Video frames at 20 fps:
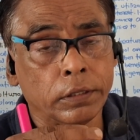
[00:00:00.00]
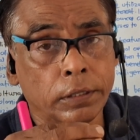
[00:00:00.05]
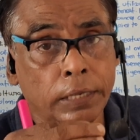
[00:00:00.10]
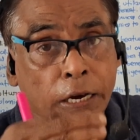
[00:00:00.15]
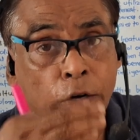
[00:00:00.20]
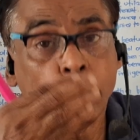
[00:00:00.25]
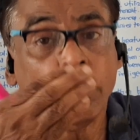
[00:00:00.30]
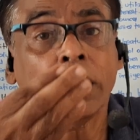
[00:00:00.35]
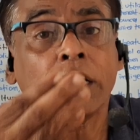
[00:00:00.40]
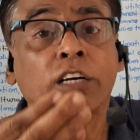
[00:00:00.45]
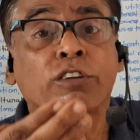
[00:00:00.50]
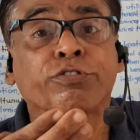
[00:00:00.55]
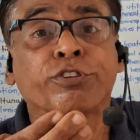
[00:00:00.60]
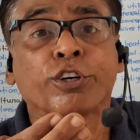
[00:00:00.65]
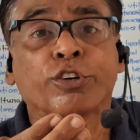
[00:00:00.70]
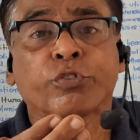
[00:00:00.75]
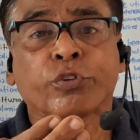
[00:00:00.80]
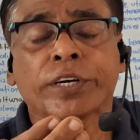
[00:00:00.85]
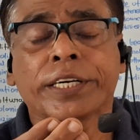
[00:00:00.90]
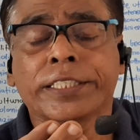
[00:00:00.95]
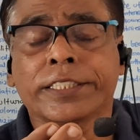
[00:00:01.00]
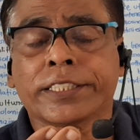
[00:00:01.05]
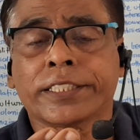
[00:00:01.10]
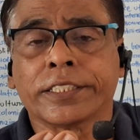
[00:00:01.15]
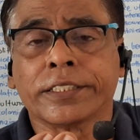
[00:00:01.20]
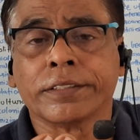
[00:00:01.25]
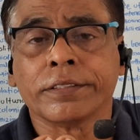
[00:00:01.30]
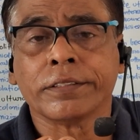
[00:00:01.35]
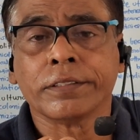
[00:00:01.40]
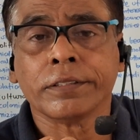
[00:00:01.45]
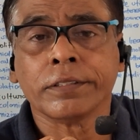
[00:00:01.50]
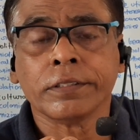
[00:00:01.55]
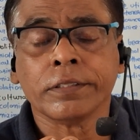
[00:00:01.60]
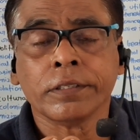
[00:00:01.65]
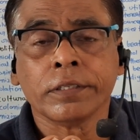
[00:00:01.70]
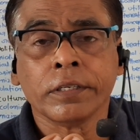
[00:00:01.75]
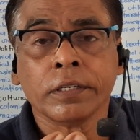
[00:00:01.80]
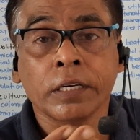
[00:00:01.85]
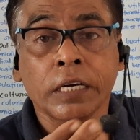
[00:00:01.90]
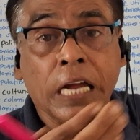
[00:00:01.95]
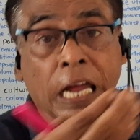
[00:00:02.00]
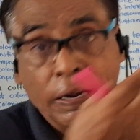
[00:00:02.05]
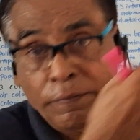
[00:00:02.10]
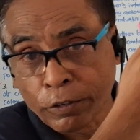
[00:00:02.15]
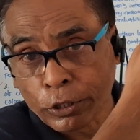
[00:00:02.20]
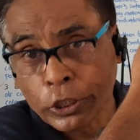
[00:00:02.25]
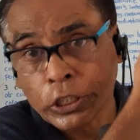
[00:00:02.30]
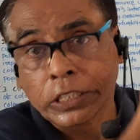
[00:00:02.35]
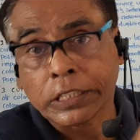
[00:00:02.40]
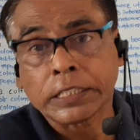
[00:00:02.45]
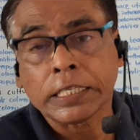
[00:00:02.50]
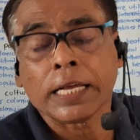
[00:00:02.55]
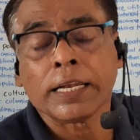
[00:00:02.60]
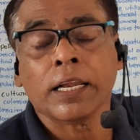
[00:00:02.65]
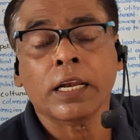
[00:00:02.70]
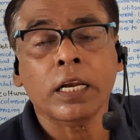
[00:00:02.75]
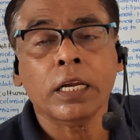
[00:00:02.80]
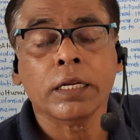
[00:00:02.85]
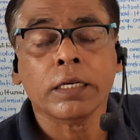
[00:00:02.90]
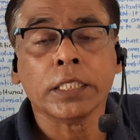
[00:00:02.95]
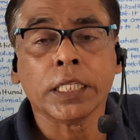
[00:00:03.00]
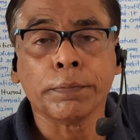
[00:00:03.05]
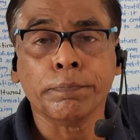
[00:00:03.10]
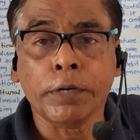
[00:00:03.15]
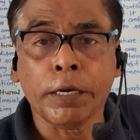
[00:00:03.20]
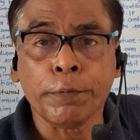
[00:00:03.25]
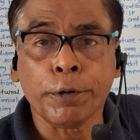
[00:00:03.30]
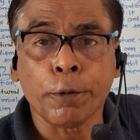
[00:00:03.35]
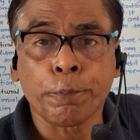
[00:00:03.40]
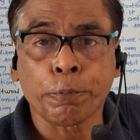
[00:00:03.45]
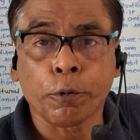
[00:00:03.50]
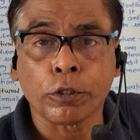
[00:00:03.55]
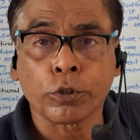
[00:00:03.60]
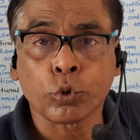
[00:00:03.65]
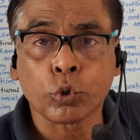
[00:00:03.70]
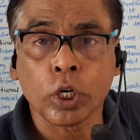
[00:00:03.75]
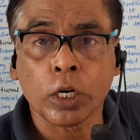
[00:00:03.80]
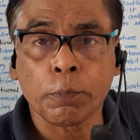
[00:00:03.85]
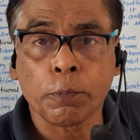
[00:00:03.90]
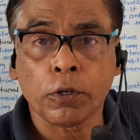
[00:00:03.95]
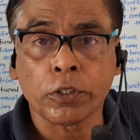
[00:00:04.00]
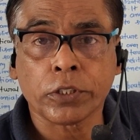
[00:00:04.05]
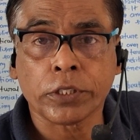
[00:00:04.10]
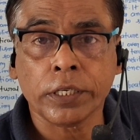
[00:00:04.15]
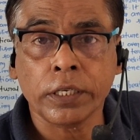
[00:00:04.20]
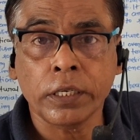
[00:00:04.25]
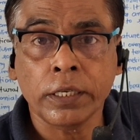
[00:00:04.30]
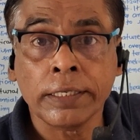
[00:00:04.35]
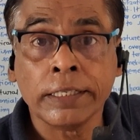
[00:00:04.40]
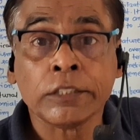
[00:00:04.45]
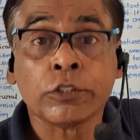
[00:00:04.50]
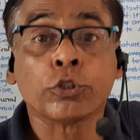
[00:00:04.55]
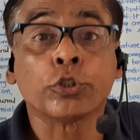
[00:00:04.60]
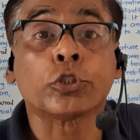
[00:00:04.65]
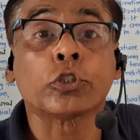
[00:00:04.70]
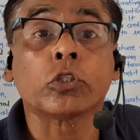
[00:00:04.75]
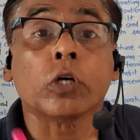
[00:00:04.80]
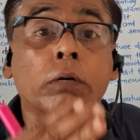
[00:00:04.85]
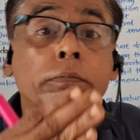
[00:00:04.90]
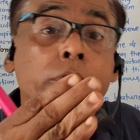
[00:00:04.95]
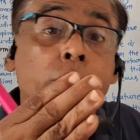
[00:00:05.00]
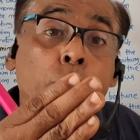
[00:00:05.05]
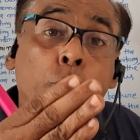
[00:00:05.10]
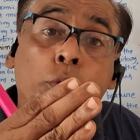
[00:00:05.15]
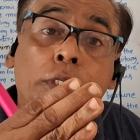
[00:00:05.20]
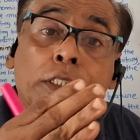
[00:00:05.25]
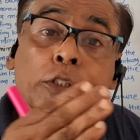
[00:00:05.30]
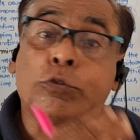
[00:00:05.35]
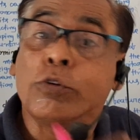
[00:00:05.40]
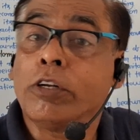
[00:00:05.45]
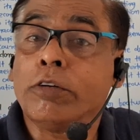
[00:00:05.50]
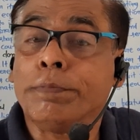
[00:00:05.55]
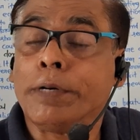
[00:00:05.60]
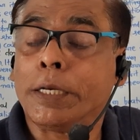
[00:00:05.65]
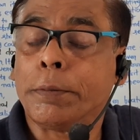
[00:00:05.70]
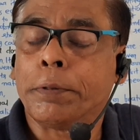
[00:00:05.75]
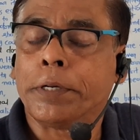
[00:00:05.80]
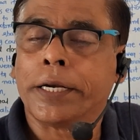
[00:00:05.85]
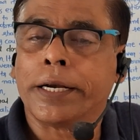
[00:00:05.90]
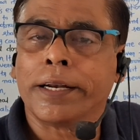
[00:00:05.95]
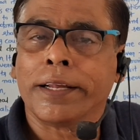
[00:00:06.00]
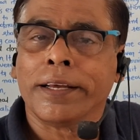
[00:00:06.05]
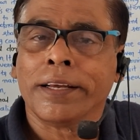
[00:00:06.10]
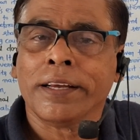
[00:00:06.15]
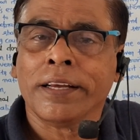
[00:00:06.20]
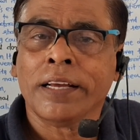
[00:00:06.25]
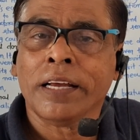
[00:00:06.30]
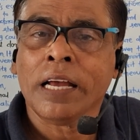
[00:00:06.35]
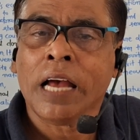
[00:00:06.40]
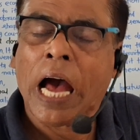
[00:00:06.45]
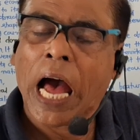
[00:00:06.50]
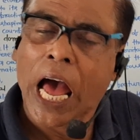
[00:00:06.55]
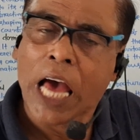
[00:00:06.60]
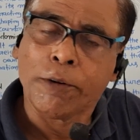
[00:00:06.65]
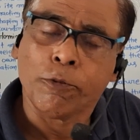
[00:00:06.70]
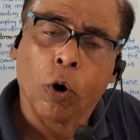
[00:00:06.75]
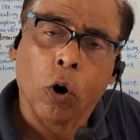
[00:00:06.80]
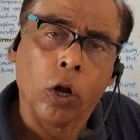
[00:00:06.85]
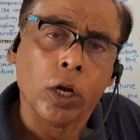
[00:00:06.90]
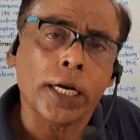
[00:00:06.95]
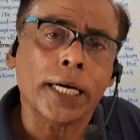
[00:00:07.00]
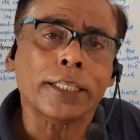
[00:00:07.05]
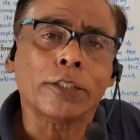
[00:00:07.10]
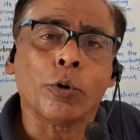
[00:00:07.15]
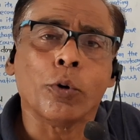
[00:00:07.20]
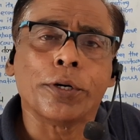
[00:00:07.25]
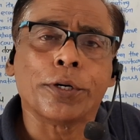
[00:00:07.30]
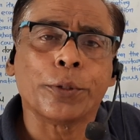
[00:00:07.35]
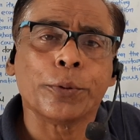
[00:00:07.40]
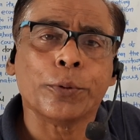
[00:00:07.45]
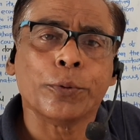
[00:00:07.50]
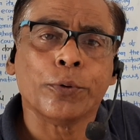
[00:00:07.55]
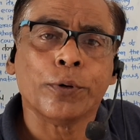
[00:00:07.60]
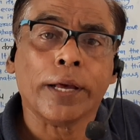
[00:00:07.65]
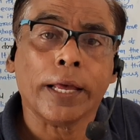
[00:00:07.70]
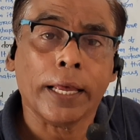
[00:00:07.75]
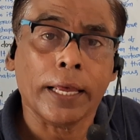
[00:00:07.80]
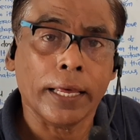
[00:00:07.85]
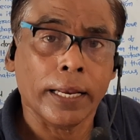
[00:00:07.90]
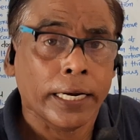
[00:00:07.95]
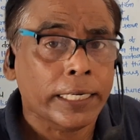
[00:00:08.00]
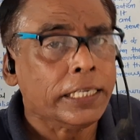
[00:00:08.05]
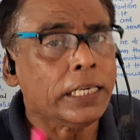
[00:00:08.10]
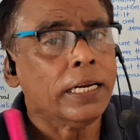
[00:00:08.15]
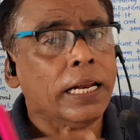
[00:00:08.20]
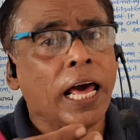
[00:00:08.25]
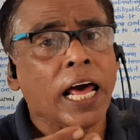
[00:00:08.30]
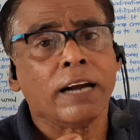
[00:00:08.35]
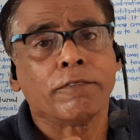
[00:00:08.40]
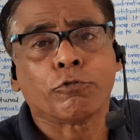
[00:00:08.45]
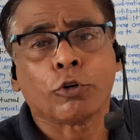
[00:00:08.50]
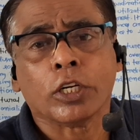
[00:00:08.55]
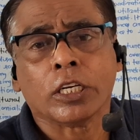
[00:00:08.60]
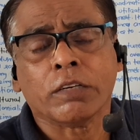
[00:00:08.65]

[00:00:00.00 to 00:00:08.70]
aware of your friends about this channel. They may be a plus 2 and plus 3, so some students will be benefited. I have already told you, a little help to